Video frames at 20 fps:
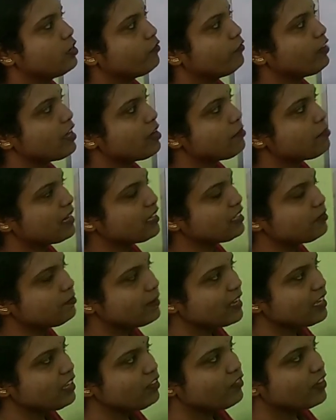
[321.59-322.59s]
We are
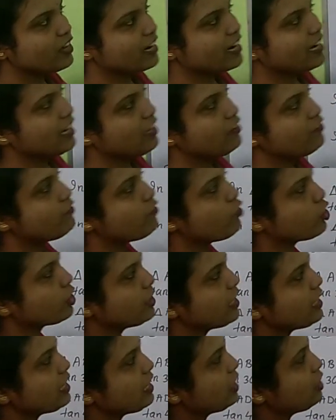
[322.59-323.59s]
multiplying, we are getting
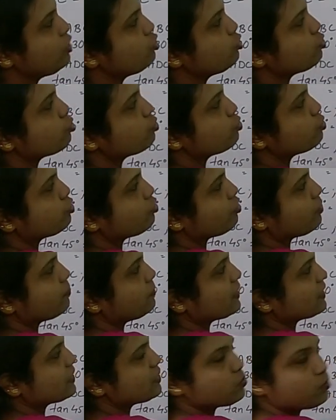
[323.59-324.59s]
40 into root 3
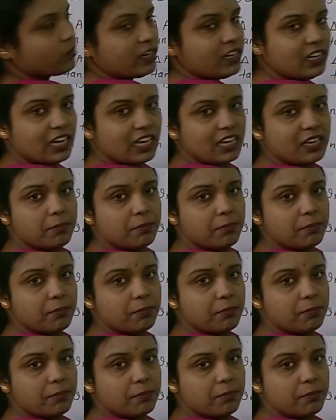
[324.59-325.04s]
plus 1.